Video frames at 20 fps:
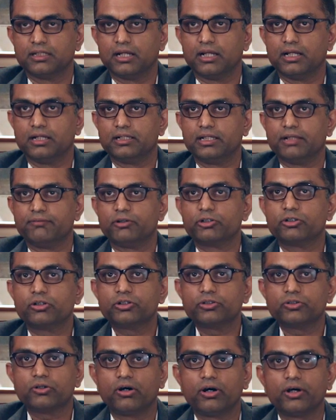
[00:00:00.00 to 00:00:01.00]
And they went
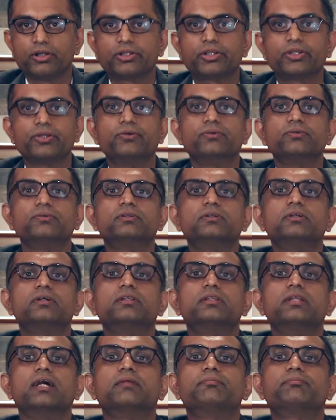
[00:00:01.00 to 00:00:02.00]
on to argue
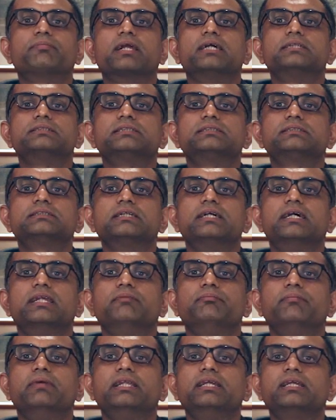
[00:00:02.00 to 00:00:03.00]
that prices
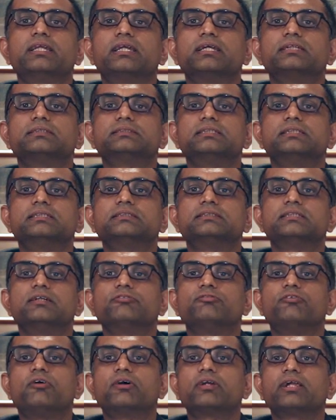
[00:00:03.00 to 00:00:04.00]
in many cases
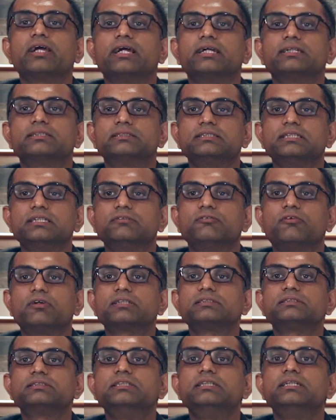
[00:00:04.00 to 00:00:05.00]
far exceed
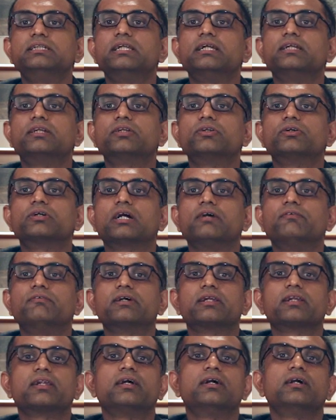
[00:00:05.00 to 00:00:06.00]
what's needed to
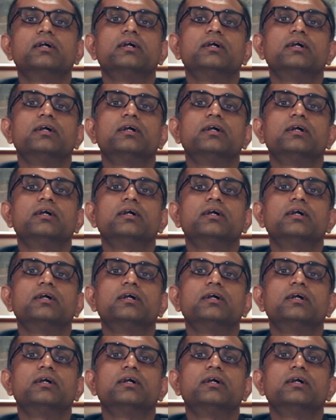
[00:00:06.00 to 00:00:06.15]
cover